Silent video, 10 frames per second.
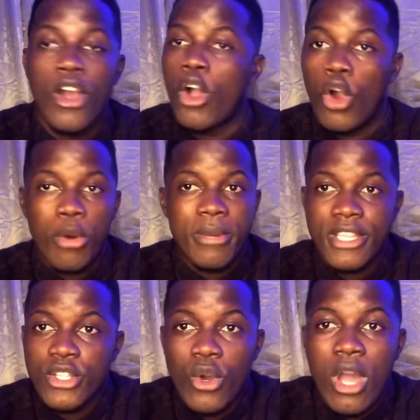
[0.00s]
All man
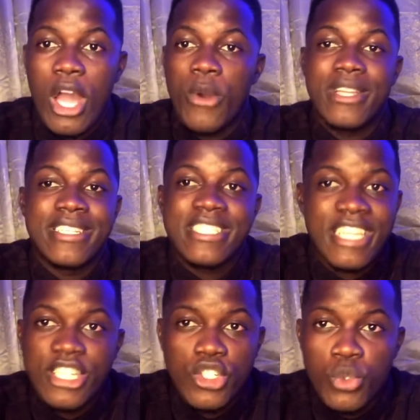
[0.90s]
know how
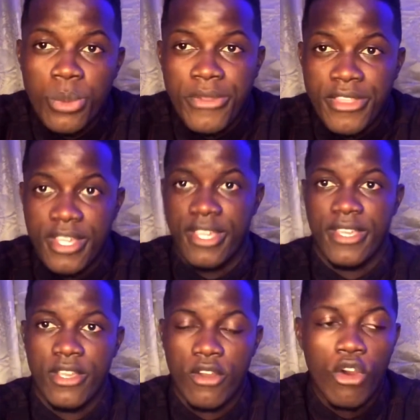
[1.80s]
LJ the doing thing.
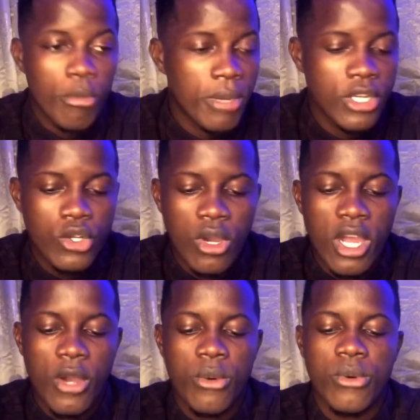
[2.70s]
All man know
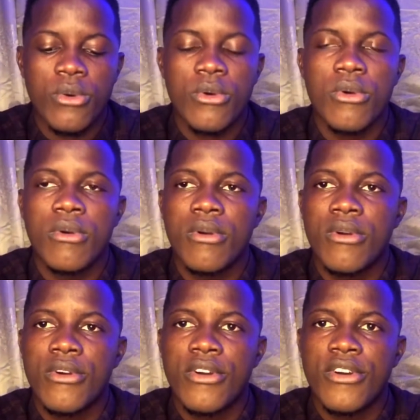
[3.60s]
how
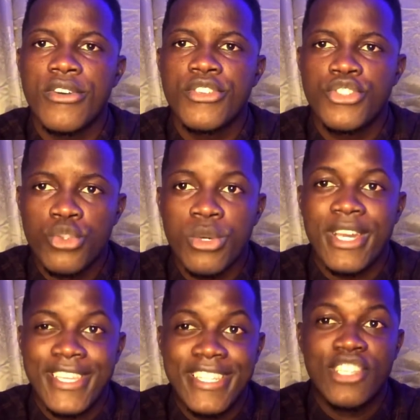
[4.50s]
you are
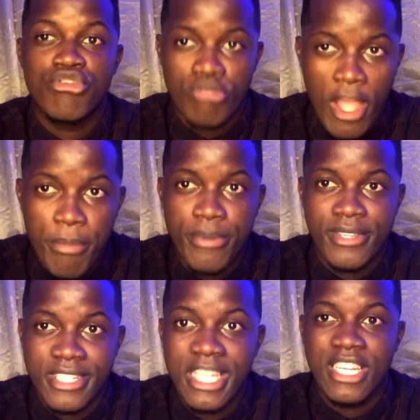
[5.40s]
in the trap
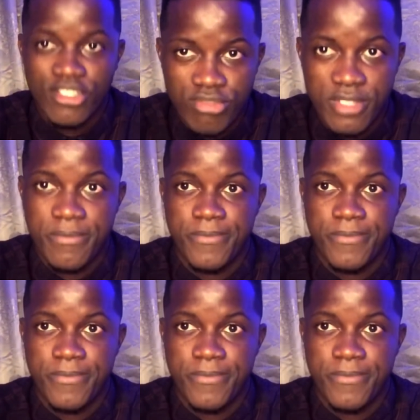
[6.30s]
in the country.